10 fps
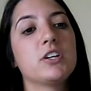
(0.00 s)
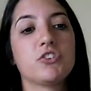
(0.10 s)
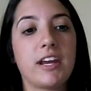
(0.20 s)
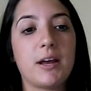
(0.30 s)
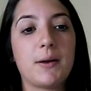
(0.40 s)

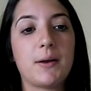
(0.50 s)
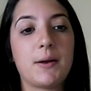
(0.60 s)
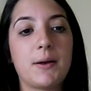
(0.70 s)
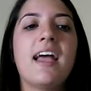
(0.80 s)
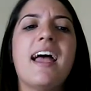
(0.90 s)
Graham,
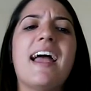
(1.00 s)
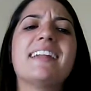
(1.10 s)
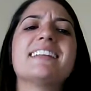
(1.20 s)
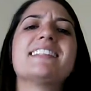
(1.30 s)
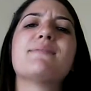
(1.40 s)
and
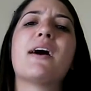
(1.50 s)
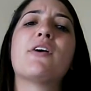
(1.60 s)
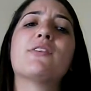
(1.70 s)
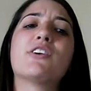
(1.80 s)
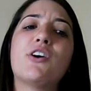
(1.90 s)
it's about
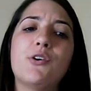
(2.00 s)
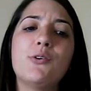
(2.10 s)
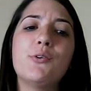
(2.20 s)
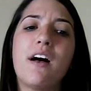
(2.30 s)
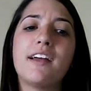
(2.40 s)

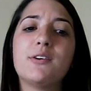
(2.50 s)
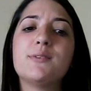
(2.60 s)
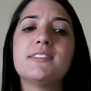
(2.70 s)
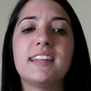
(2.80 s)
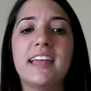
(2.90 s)
Nikolai, who's
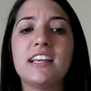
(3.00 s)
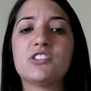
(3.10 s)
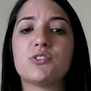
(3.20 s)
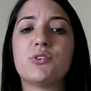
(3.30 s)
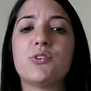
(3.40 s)
an
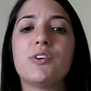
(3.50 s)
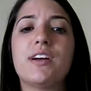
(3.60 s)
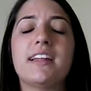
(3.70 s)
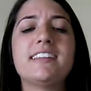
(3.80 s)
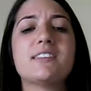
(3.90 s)
angel, and
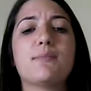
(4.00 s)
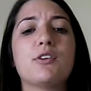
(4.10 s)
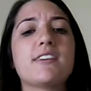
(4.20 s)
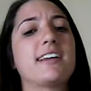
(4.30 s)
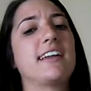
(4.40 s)
he's a
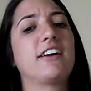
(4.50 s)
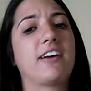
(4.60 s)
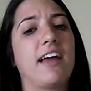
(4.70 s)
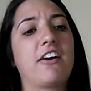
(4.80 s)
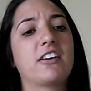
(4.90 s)
multi-layered
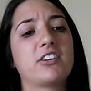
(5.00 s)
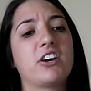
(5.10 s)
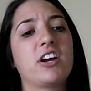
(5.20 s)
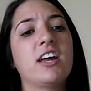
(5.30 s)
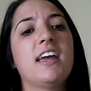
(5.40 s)
character.
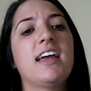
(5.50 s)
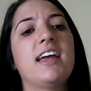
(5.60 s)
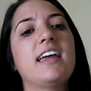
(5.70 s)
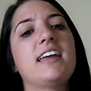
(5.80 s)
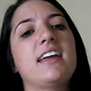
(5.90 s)

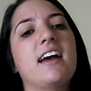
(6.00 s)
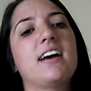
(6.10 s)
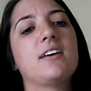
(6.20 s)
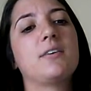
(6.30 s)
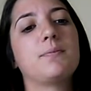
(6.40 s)

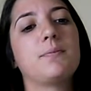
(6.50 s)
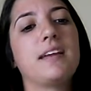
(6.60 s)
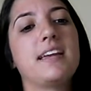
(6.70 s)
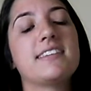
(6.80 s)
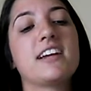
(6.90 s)

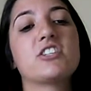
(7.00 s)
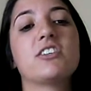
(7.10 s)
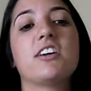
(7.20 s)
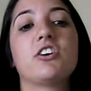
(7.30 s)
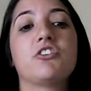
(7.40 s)
He's actually
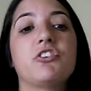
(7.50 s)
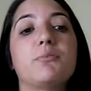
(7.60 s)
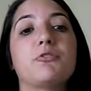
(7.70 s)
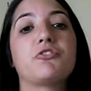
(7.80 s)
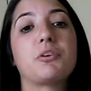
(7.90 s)
a
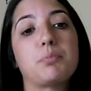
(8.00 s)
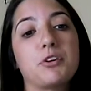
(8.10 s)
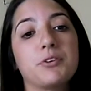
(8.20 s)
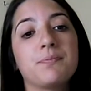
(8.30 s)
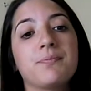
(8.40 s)
Grim
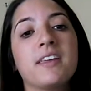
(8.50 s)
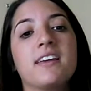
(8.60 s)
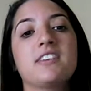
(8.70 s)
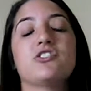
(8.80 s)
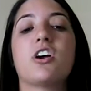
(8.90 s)
Reaper
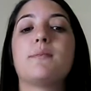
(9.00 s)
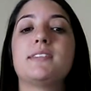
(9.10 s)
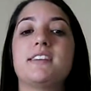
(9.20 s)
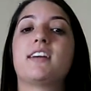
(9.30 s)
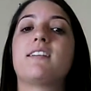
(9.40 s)
whose job is
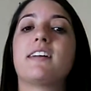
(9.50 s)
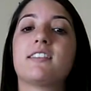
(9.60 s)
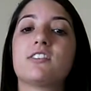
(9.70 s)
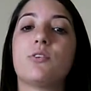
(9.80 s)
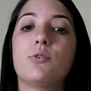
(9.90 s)
to collect the
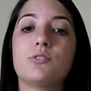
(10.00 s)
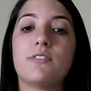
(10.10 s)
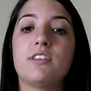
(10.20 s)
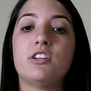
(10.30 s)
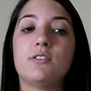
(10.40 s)
souls of
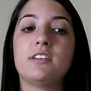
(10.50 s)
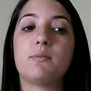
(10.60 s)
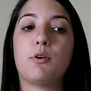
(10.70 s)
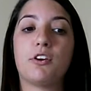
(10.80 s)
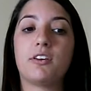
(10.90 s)
the newly
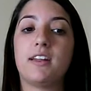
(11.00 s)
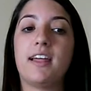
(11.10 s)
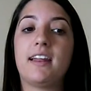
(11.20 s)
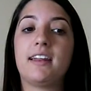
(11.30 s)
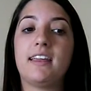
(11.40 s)
departed,
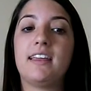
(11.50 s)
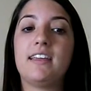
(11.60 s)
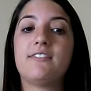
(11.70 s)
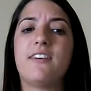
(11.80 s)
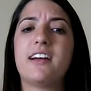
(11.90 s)
and he
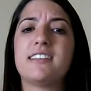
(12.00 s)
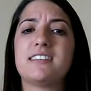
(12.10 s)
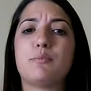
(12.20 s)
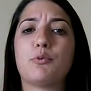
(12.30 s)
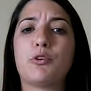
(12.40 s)
finds it
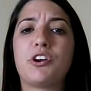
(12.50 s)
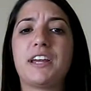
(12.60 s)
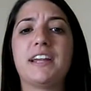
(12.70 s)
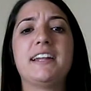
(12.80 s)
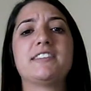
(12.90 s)
boring.
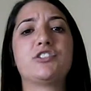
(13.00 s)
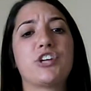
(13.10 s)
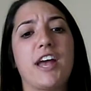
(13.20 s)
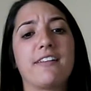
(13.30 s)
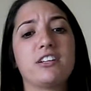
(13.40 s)
He needs a
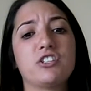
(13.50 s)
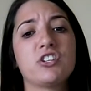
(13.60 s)
challenge.